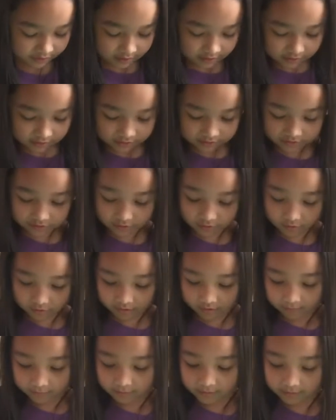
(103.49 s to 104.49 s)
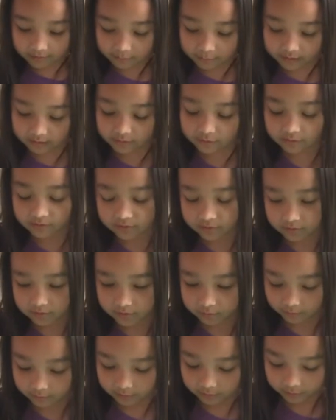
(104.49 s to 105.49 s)
So I'm going to be using
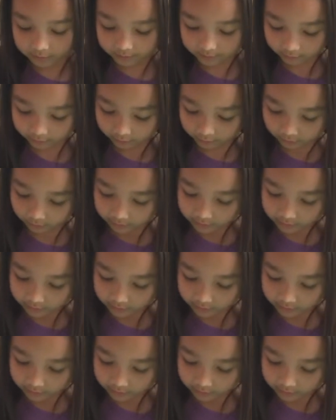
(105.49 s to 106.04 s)
some glitter,